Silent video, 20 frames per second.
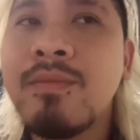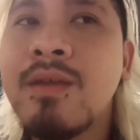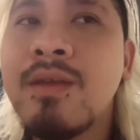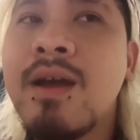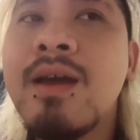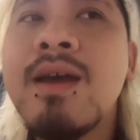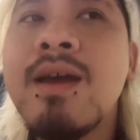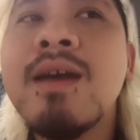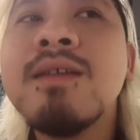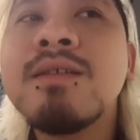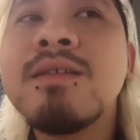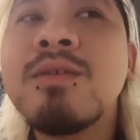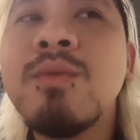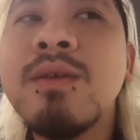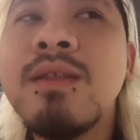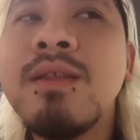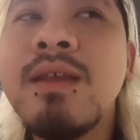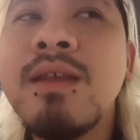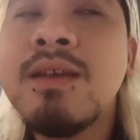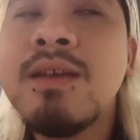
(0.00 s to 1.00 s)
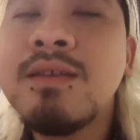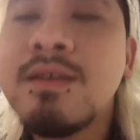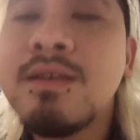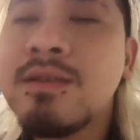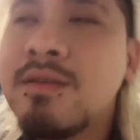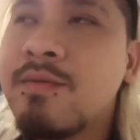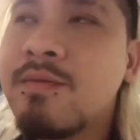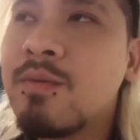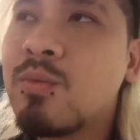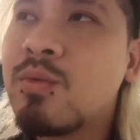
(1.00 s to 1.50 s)
I ask what the
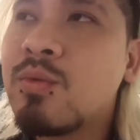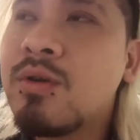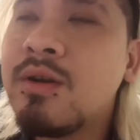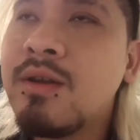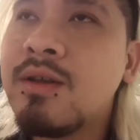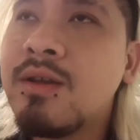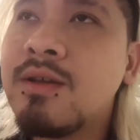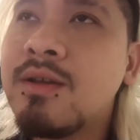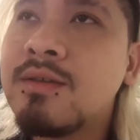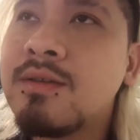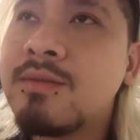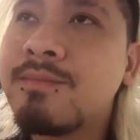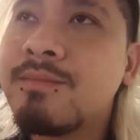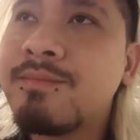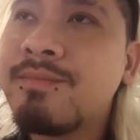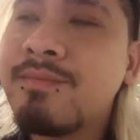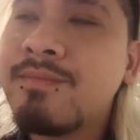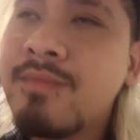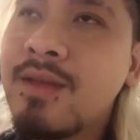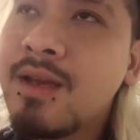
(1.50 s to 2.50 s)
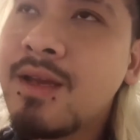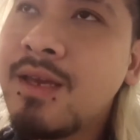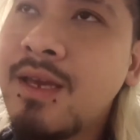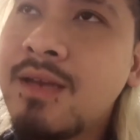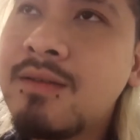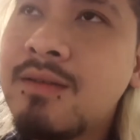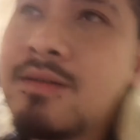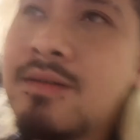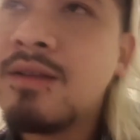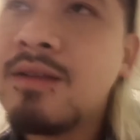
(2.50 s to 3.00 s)
essence of the word is. A
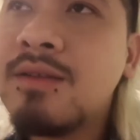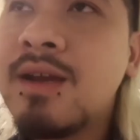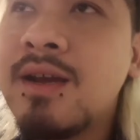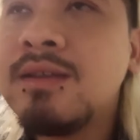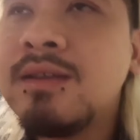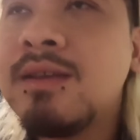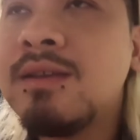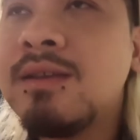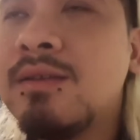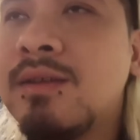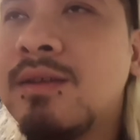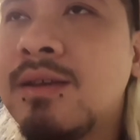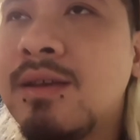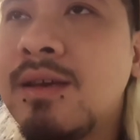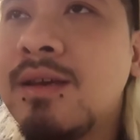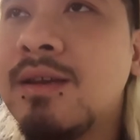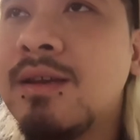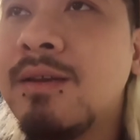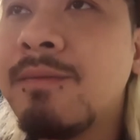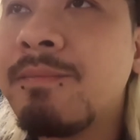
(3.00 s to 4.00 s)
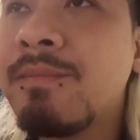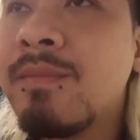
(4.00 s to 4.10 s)
kid, attracted to a kid.